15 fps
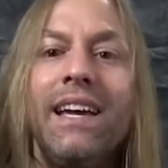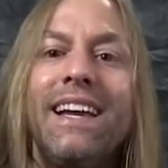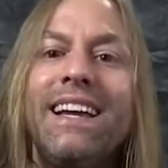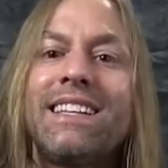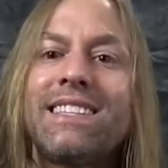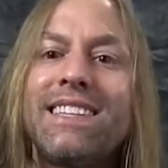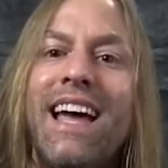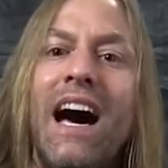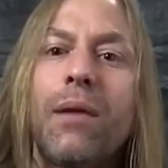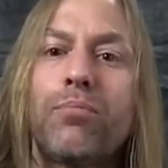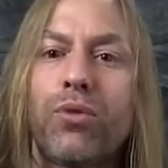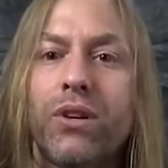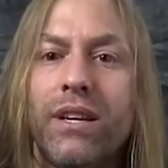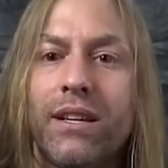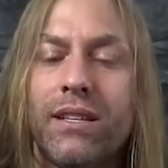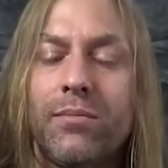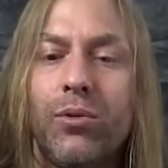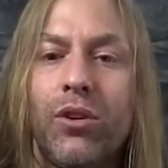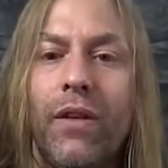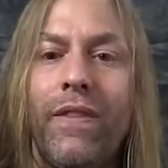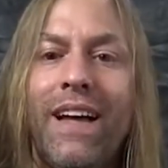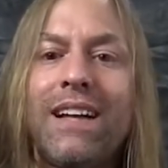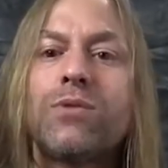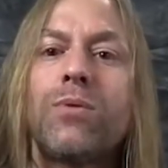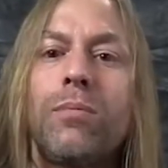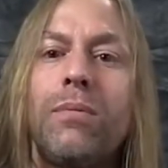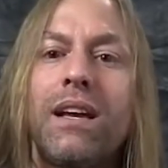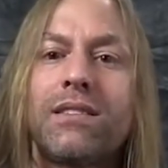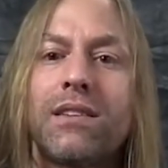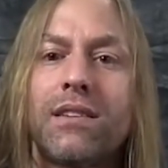It's not predictable, and that's what
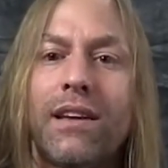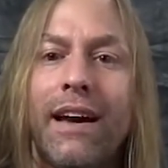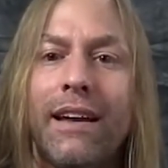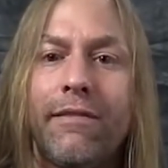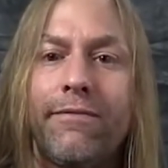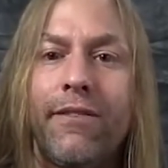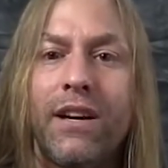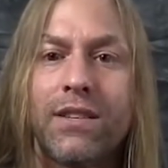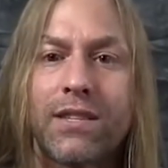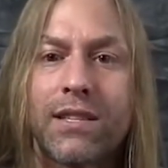makes it kind of fun.